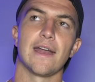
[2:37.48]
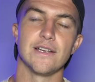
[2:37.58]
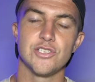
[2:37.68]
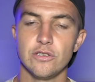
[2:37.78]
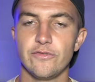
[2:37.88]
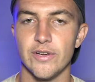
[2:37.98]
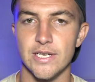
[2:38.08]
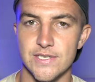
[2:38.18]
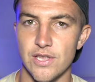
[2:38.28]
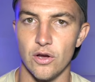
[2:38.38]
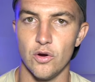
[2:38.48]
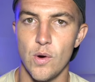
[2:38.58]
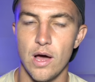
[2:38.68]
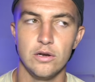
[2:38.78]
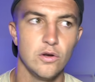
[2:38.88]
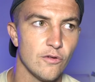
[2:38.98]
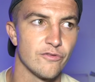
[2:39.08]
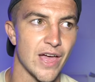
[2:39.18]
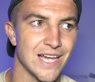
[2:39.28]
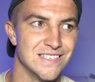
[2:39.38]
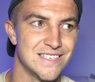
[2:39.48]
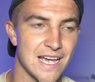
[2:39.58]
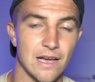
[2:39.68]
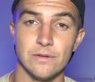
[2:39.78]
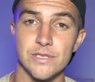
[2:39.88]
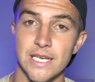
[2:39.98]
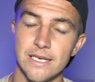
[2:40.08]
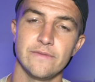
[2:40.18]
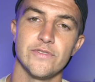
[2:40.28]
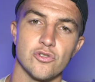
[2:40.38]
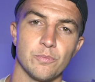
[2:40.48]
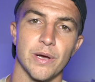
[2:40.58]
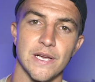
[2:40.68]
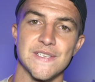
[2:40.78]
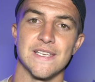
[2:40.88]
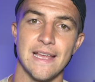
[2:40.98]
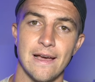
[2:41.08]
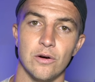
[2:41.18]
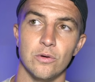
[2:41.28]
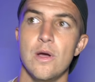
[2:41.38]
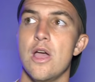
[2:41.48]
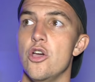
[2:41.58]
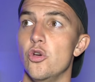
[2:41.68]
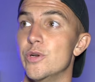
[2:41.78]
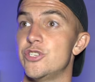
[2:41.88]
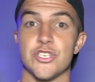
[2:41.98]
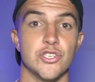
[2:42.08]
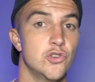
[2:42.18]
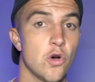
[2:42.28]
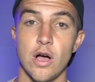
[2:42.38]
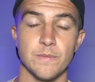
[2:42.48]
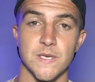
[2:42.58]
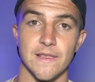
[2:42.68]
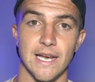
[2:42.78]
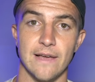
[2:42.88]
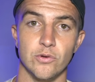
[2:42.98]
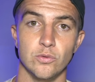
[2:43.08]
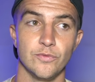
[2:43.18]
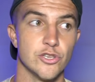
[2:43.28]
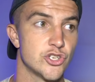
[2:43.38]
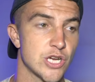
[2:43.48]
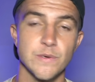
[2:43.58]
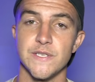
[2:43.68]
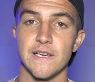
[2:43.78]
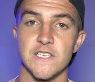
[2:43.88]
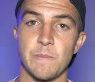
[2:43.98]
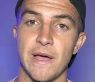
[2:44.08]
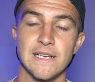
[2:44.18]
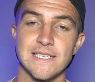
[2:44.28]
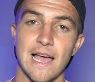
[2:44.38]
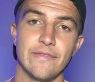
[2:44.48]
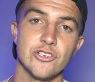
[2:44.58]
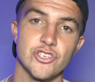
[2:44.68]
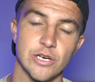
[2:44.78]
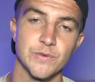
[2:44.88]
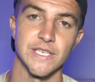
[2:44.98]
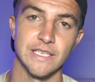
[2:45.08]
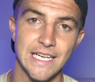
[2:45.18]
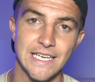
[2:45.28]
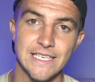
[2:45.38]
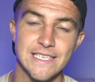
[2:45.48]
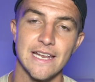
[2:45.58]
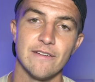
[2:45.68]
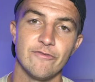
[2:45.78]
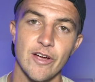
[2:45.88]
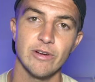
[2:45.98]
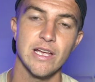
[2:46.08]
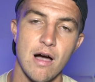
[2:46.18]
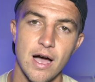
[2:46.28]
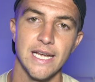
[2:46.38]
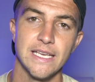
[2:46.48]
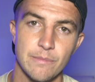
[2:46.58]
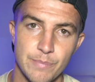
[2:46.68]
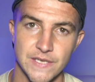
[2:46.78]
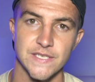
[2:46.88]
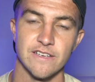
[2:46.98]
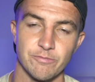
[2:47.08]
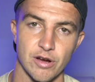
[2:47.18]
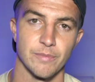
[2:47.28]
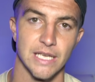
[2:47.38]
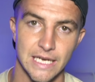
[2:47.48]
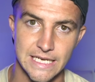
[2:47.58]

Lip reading: And I do feel as though a lot of that is down to individual personnel who are just not up to the level that Chelsea expect and that Chelsea need in a very highly competitive Premier